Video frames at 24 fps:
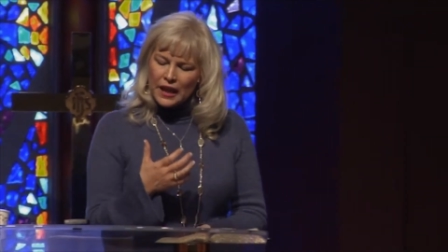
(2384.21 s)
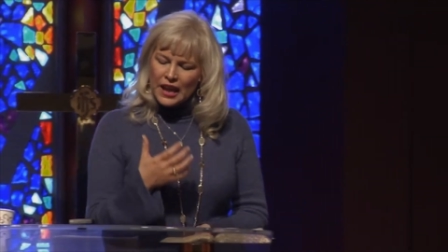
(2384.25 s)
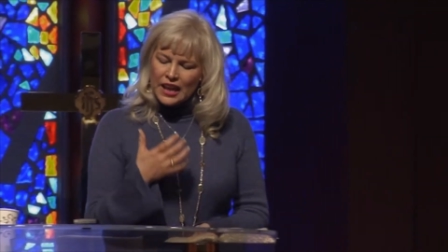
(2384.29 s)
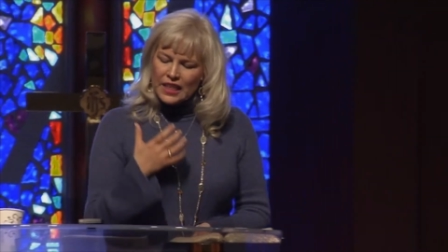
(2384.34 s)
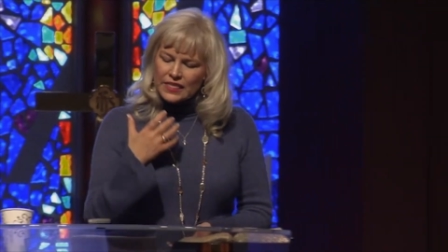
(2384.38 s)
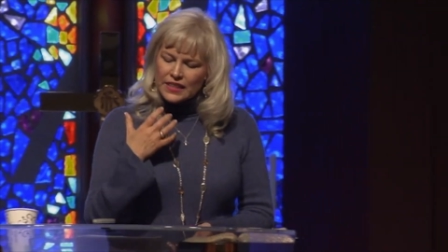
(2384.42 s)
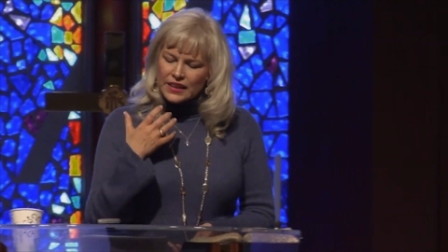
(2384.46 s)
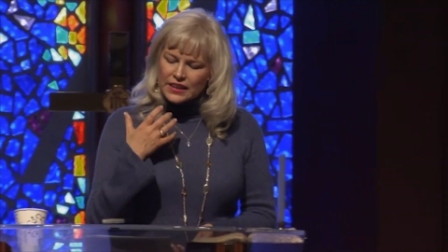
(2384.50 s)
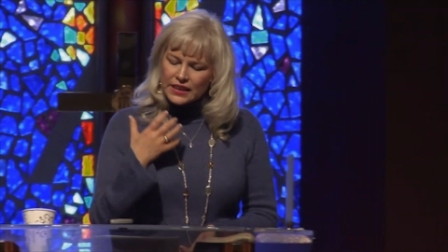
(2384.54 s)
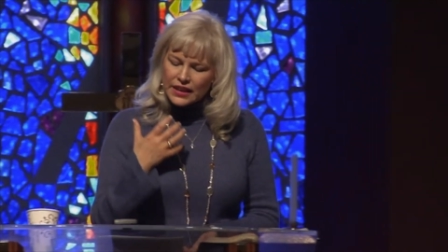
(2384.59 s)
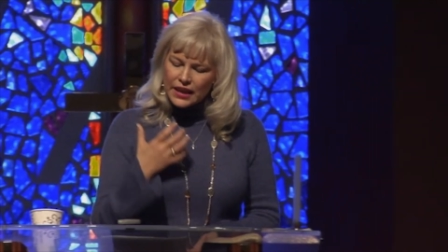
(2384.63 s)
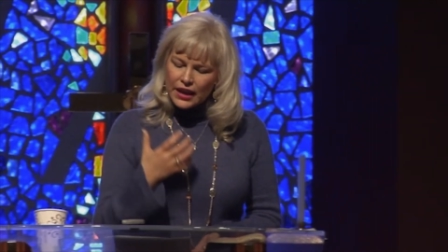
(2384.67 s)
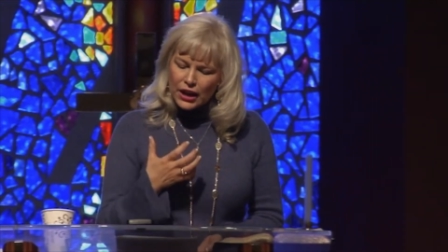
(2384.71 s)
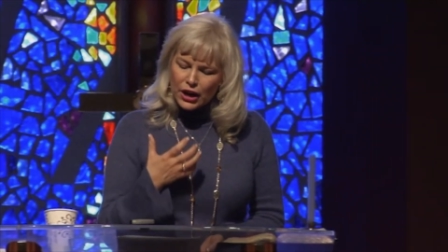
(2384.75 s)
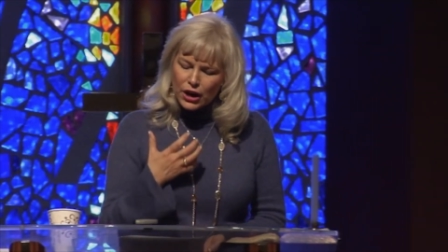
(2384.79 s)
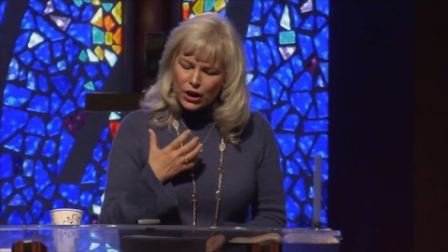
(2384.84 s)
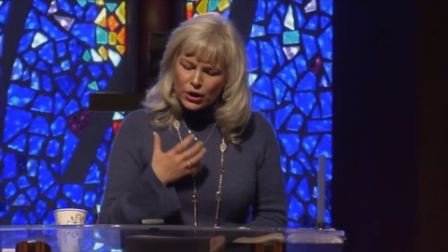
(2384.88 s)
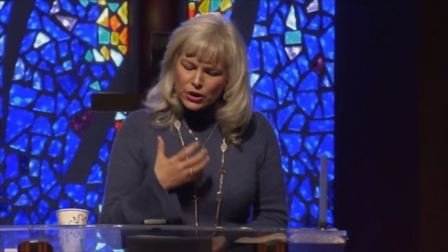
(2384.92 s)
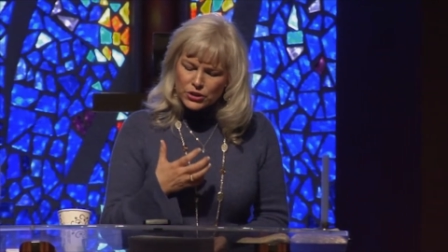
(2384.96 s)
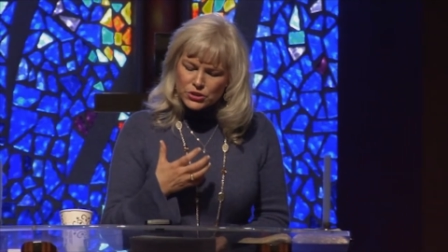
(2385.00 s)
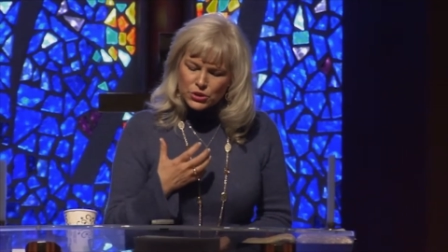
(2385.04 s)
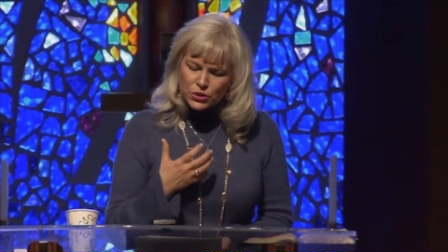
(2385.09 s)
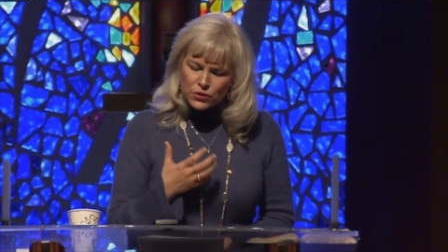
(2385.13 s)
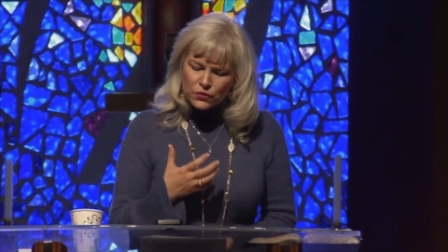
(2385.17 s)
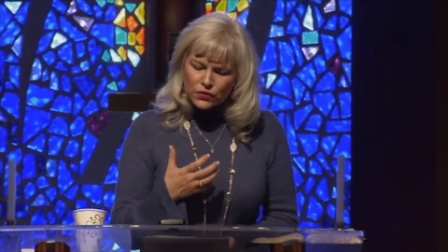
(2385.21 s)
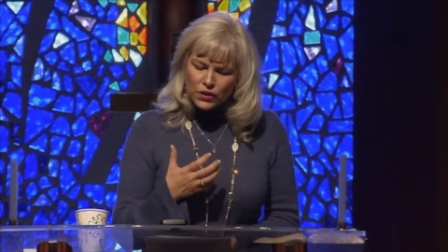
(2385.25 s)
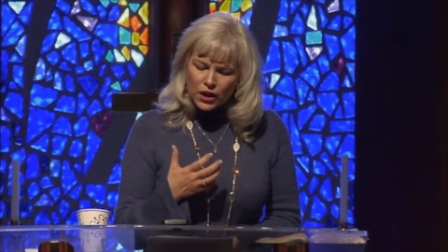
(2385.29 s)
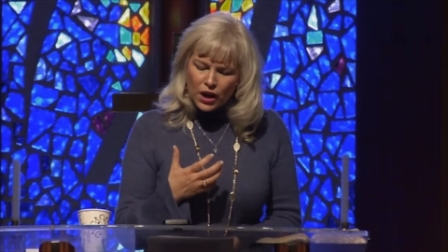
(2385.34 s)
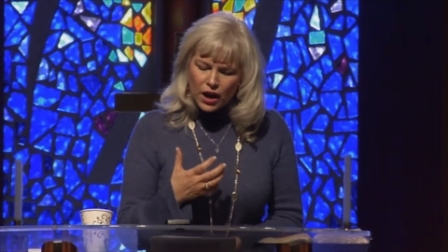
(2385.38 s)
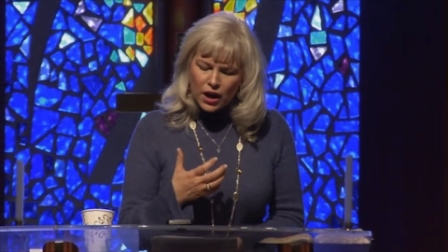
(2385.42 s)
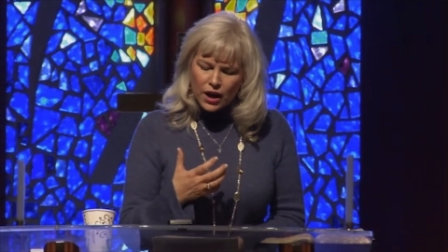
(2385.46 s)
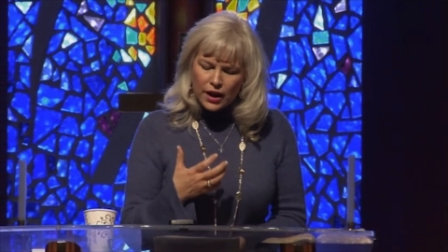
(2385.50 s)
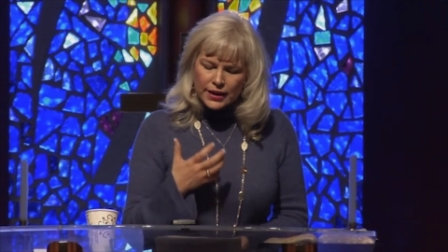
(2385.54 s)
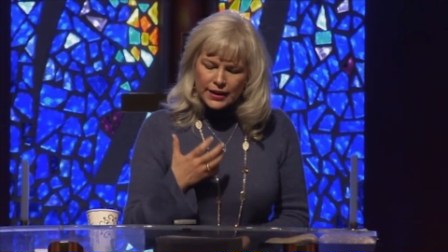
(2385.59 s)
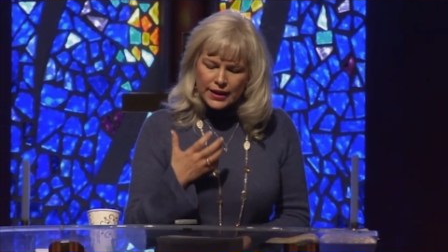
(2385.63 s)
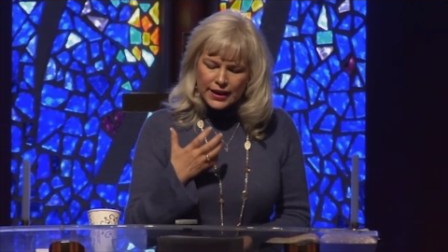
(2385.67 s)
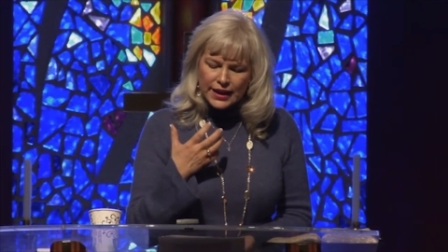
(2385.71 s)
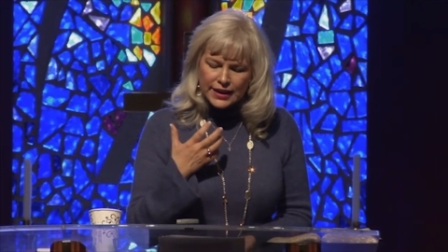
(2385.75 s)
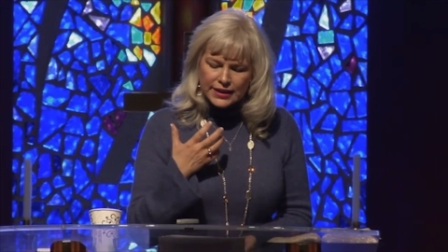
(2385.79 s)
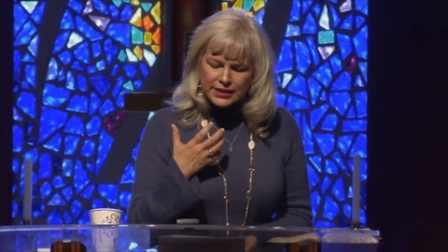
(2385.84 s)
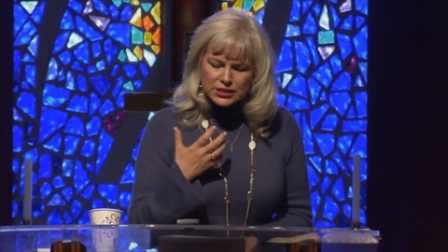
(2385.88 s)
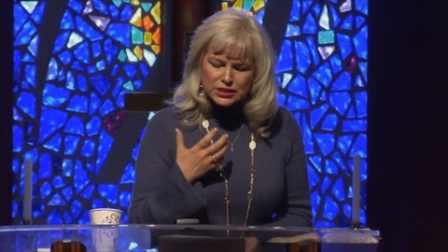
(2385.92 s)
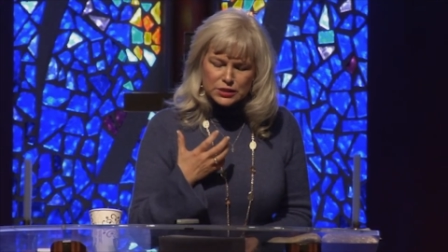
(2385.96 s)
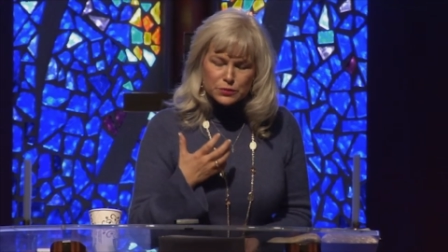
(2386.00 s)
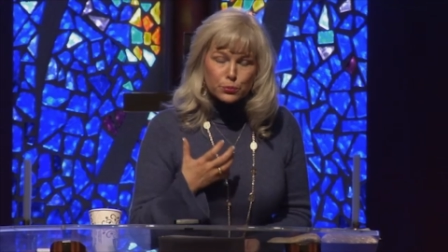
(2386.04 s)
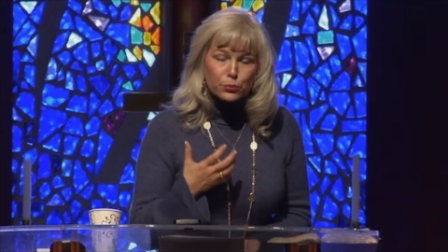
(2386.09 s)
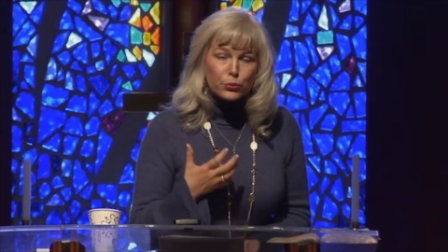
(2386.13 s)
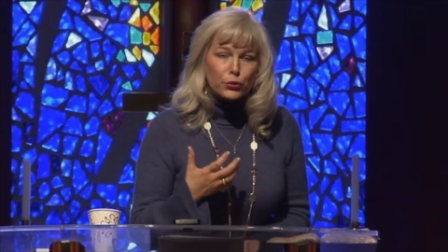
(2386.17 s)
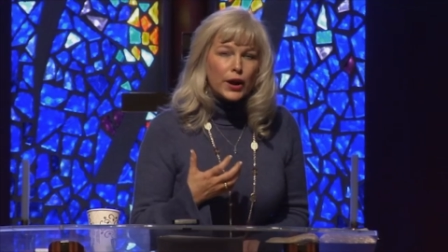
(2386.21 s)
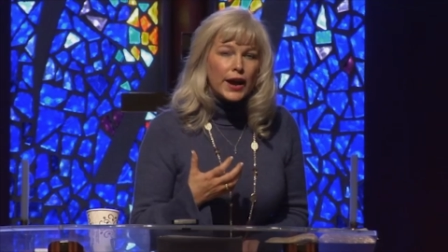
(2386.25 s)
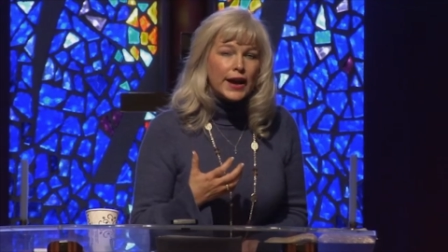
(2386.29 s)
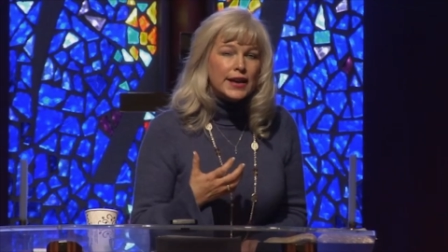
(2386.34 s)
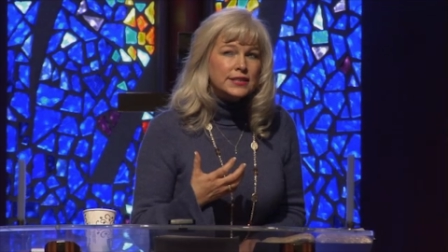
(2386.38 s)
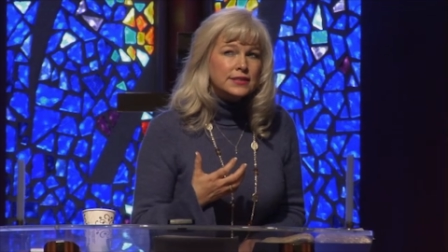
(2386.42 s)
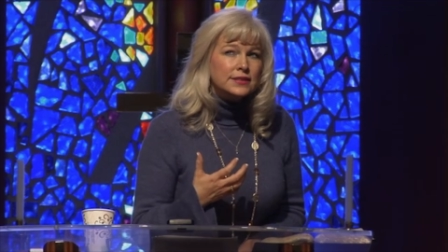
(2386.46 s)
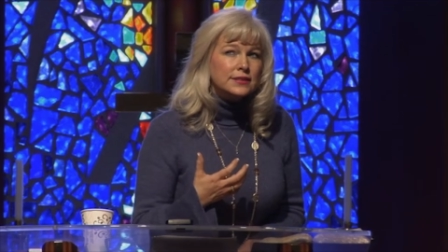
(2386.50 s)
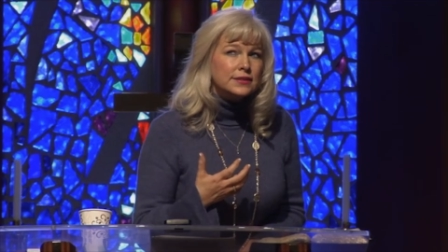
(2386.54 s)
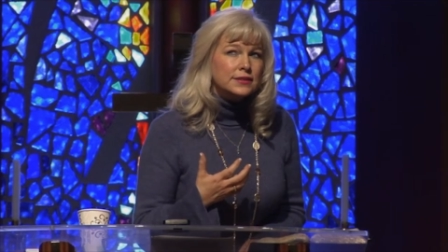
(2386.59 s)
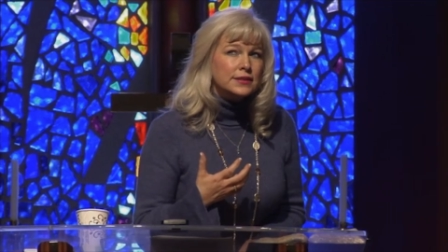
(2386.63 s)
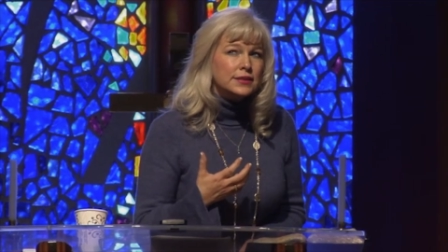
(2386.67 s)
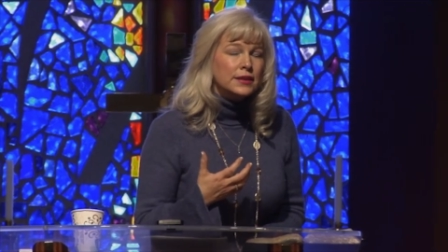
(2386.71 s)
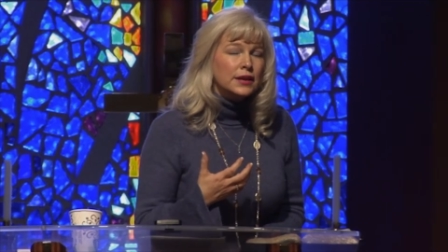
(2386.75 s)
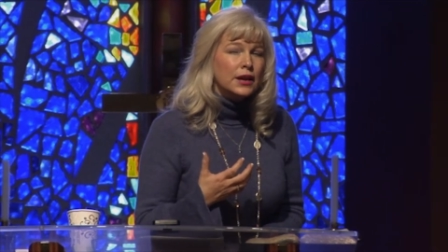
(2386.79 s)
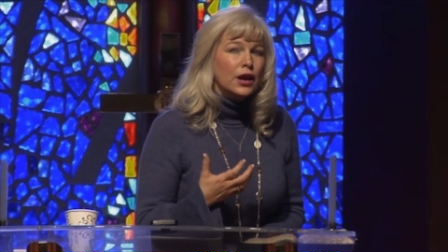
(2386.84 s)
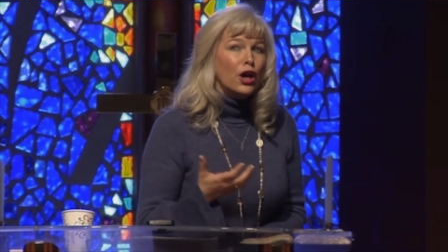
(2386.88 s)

the character of God expressed